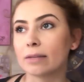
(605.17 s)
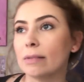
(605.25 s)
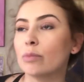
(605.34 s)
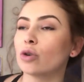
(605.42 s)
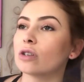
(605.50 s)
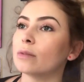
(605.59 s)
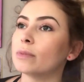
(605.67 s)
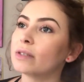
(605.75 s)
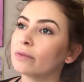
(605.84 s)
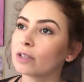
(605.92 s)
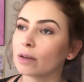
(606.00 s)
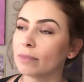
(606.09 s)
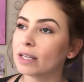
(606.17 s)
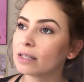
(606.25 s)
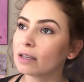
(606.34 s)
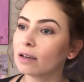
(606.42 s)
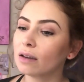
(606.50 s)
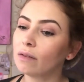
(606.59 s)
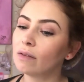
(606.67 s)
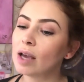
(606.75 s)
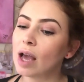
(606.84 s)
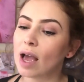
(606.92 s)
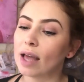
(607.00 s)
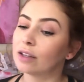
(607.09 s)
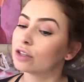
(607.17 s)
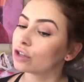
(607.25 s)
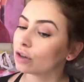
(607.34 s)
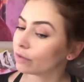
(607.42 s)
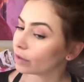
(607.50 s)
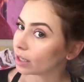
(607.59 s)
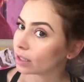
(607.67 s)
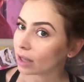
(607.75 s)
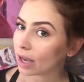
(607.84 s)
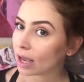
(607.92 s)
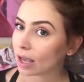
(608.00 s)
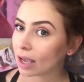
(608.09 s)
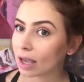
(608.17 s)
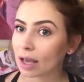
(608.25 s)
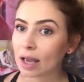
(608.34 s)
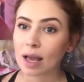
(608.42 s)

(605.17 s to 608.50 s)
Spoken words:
to be more submissive and servant-like,